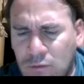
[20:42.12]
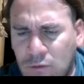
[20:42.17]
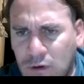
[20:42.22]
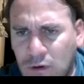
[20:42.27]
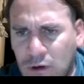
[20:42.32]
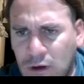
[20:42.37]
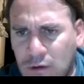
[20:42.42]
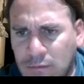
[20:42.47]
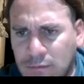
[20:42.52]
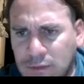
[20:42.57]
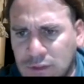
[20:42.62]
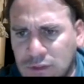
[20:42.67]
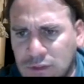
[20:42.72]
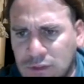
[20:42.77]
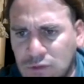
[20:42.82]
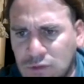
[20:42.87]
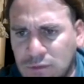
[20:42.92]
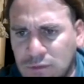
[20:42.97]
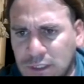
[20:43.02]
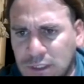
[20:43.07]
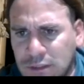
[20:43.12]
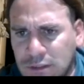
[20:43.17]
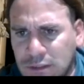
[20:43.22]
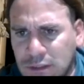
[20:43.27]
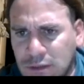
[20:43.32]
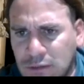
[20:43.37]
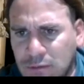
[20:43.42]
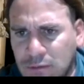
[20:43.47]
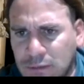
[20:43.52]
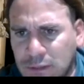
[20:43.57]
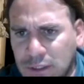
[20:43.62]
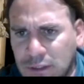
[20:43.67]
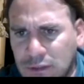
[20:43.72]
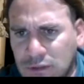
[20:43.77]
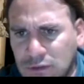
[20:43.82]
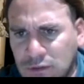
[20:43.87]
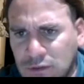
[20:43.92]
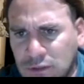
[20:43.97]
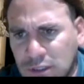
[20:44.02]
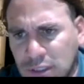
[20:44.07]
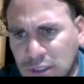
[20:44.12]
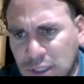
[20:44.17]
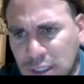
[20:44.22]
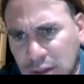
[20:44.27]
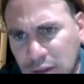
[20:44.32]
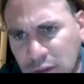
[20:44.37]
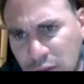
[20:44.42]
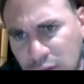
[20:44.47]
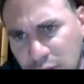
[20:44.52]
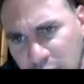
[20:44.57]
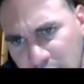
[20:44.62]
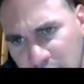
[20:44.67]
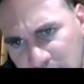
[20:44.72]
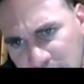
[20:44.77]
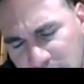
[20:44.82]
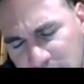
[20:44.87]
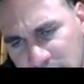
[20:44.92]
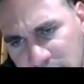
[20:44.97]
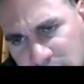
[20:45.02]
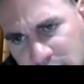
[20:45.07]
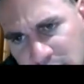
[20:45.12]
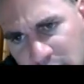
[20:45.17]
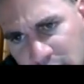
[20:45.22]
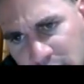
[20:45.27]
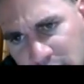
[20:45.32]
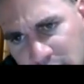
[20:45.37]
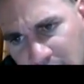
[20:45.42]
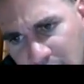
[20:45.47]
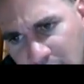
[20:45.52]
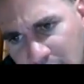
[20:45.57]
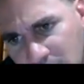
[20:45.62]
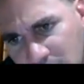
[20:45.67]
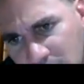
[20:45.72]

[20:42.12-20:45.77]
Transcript: Well, assuming they want me to do it like this. Yeah.